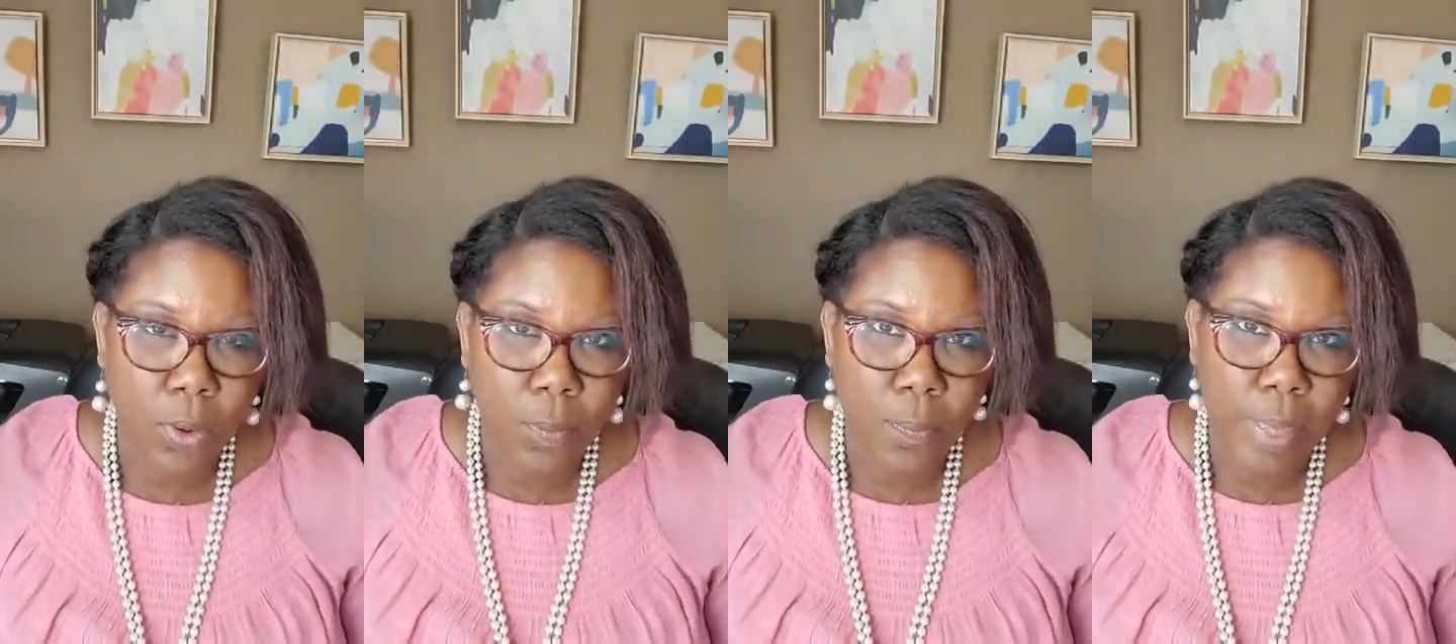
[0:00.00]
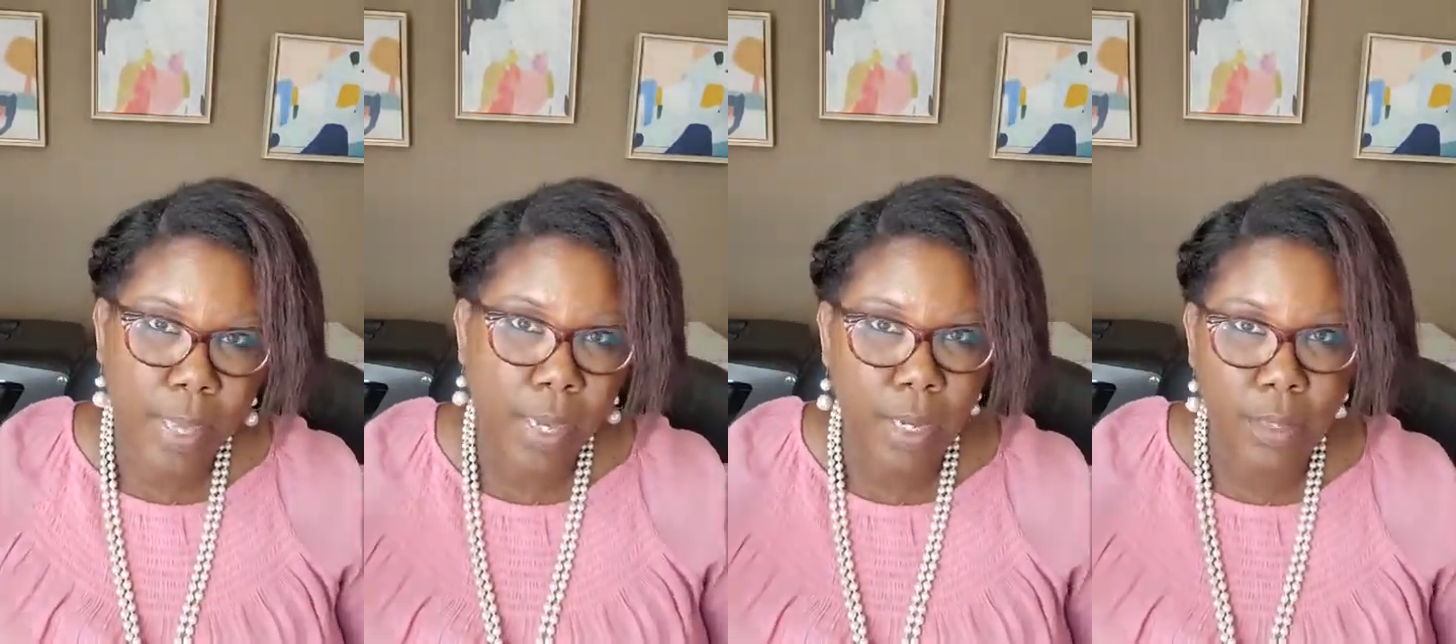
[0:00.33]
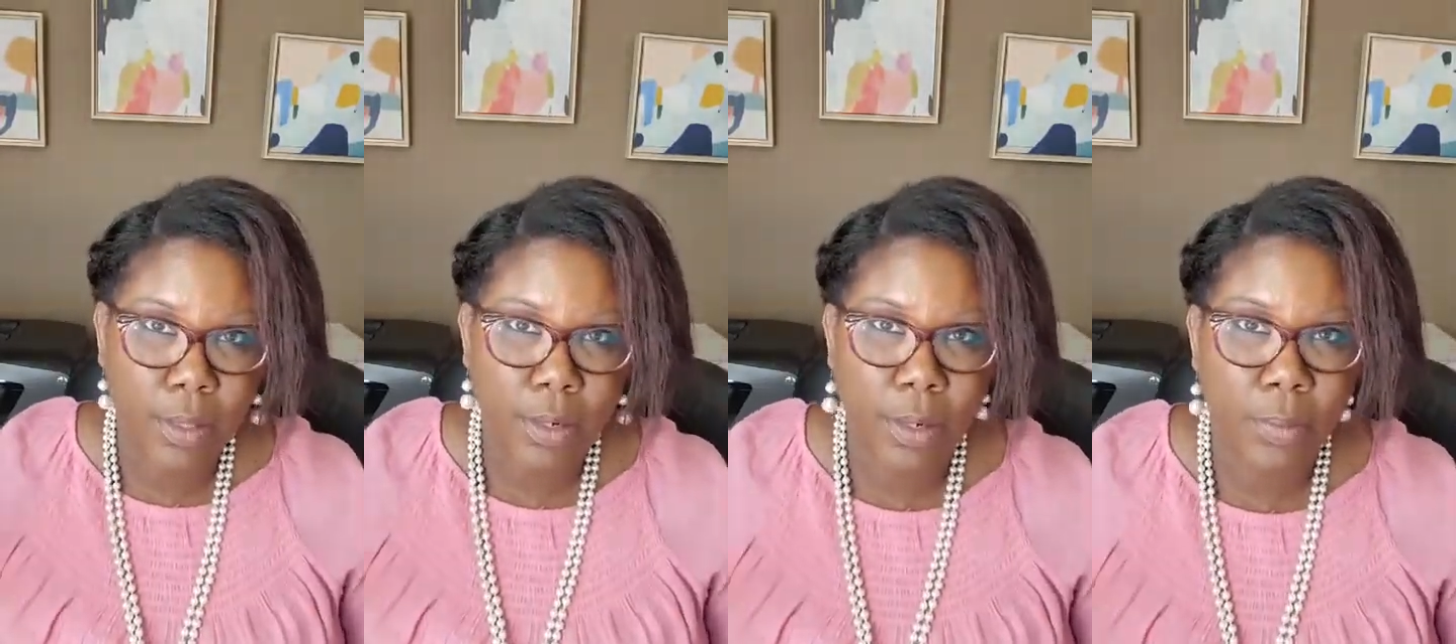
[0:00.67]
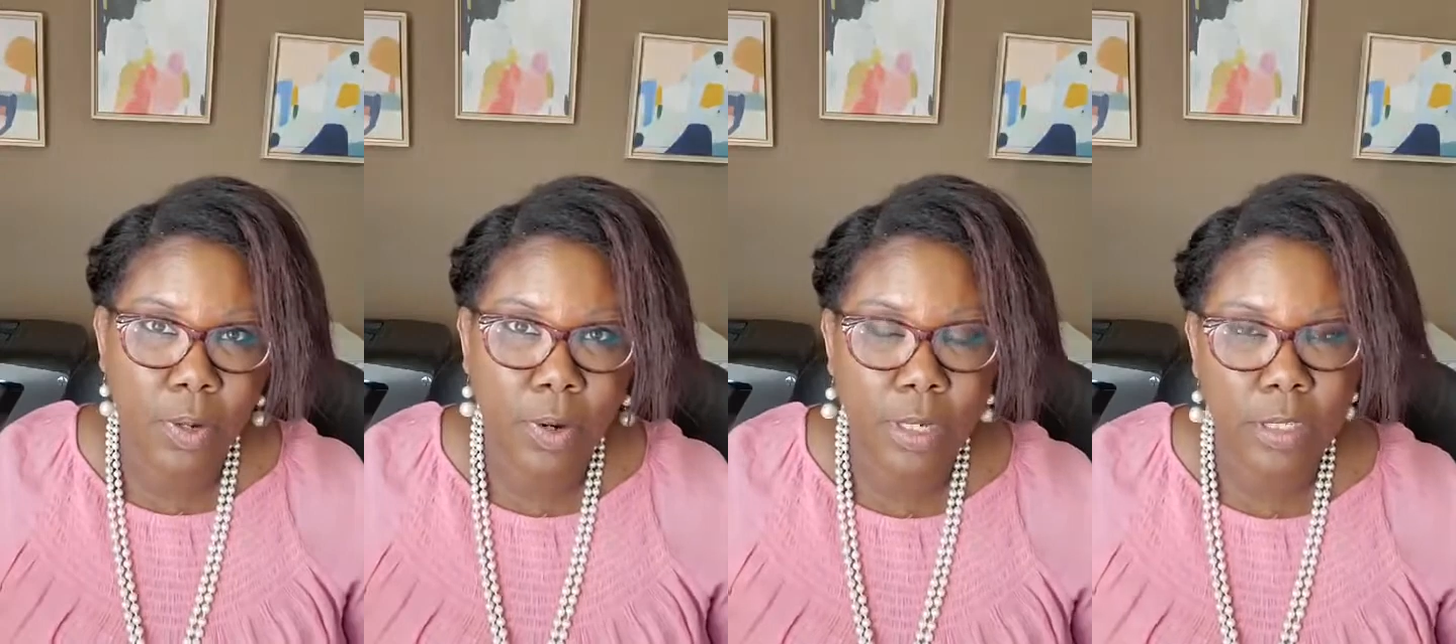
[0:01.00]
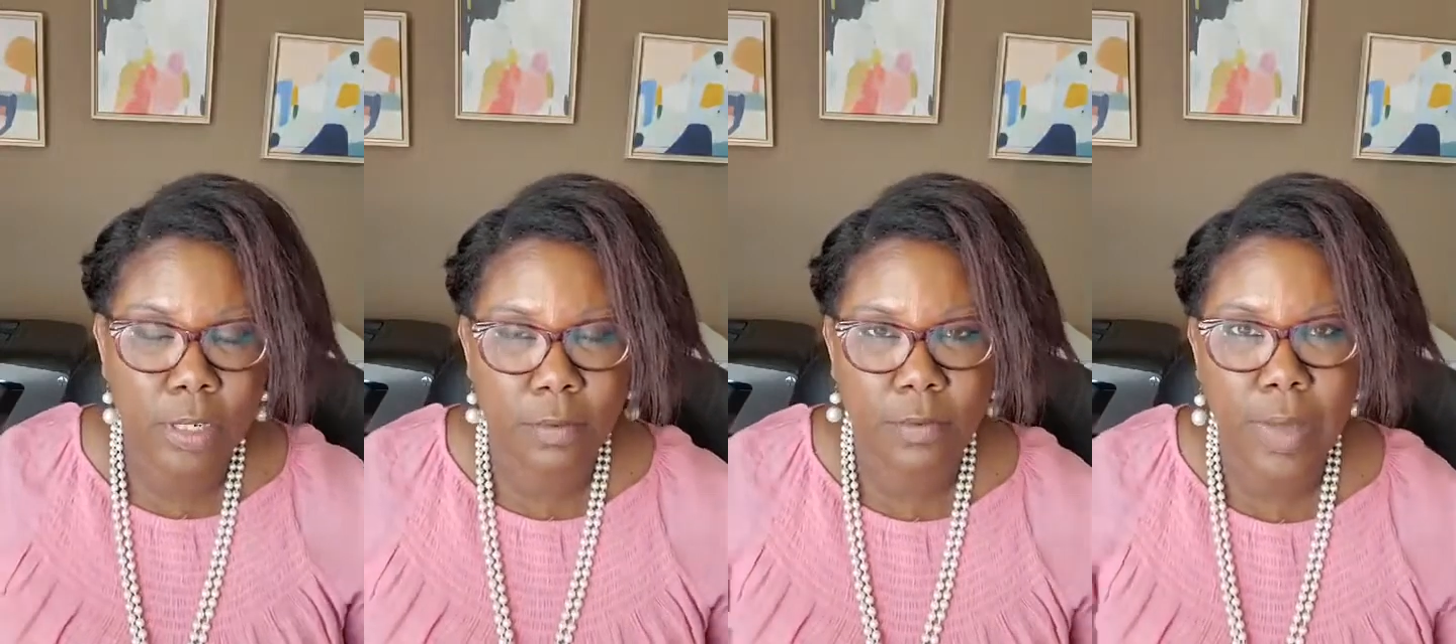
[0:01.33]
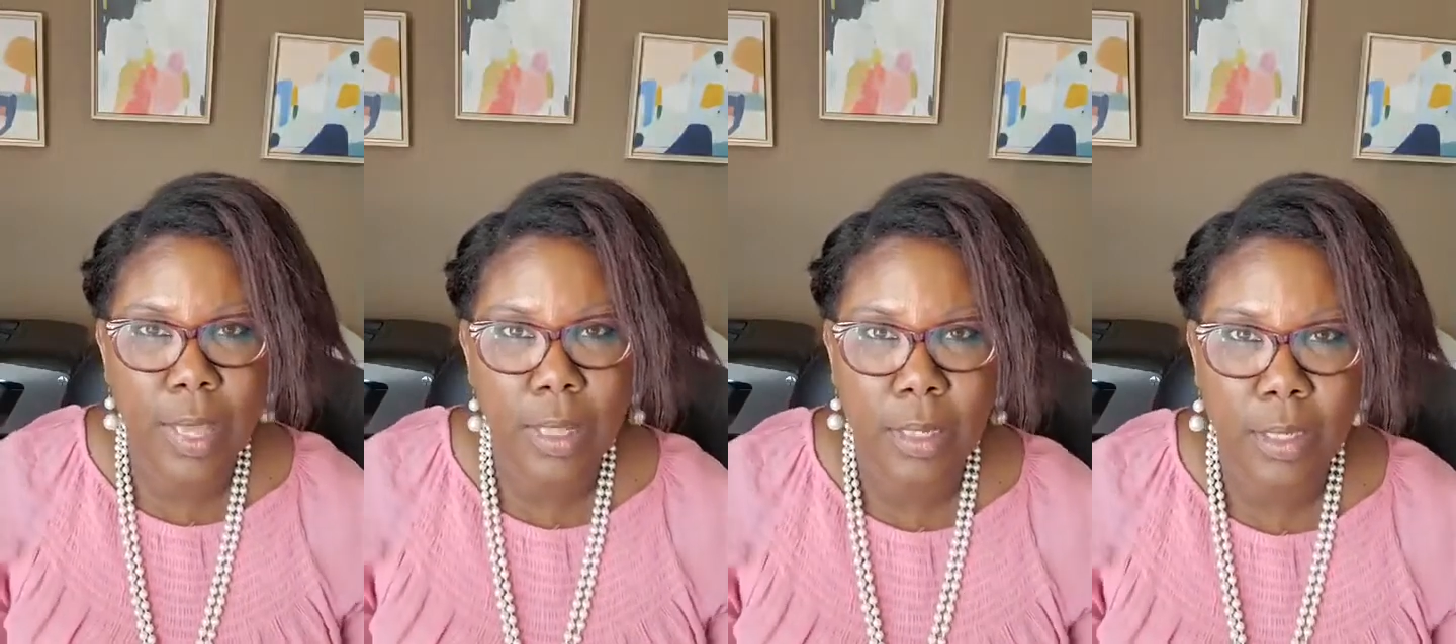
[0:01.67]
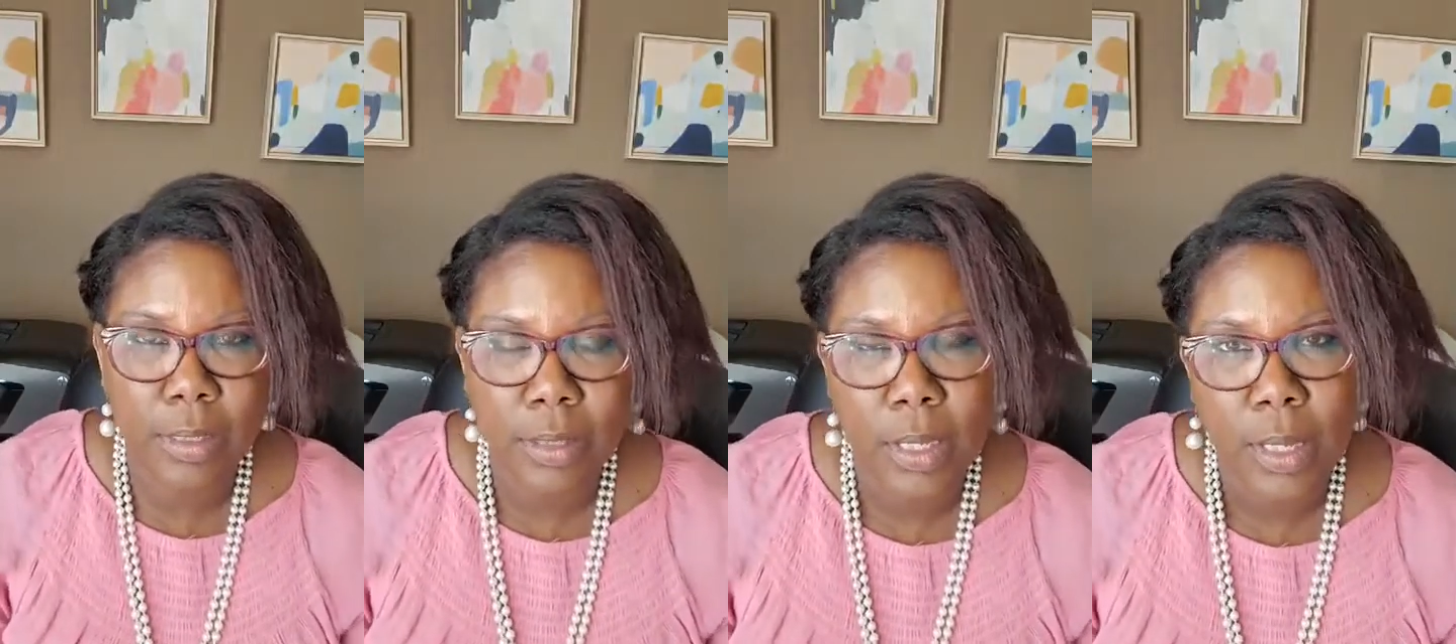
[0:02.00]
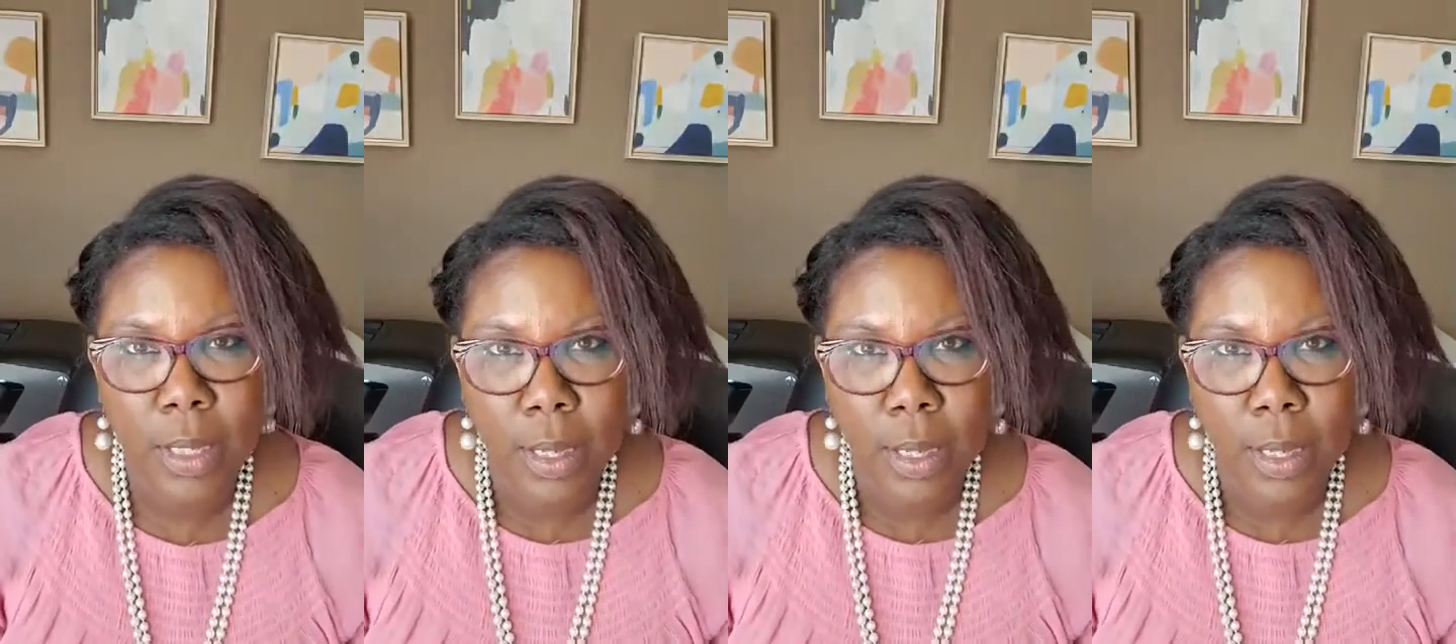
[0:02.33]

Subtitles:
big their immigration file is.